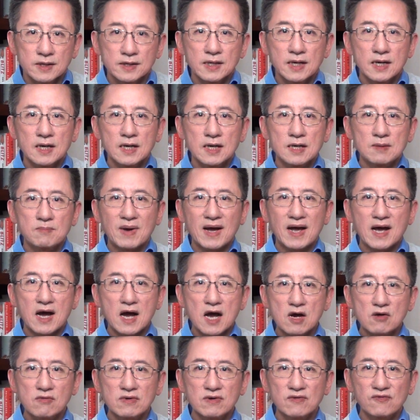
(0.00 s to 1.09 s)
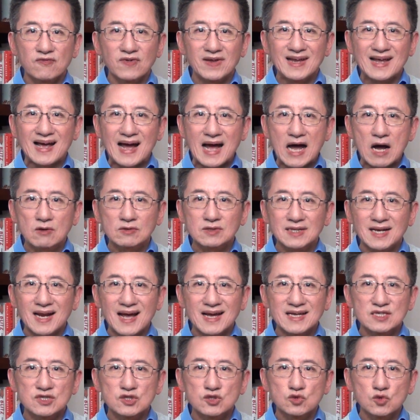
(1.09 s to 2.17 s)
The biography
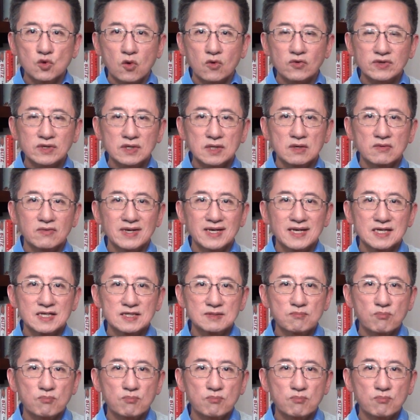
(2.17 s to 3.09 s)
outlines North Korea's